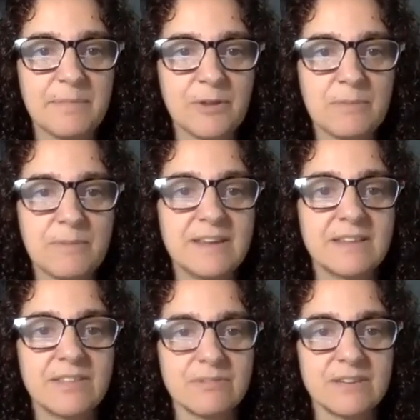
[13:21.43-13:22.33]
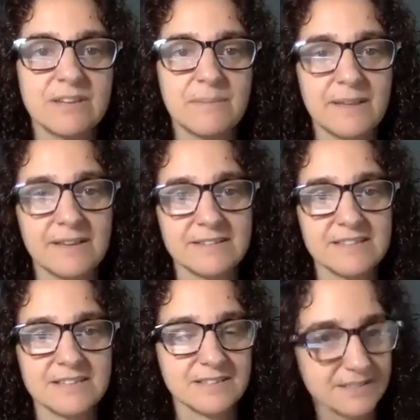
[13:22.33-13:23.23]
the omega-3 and
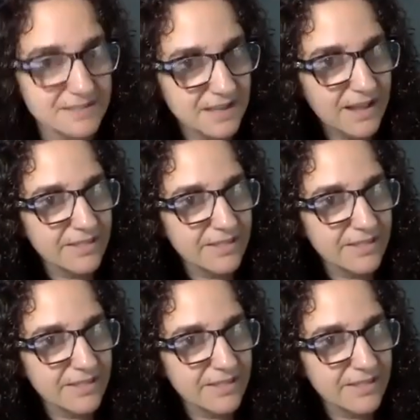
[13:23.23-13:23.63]
omega-6s,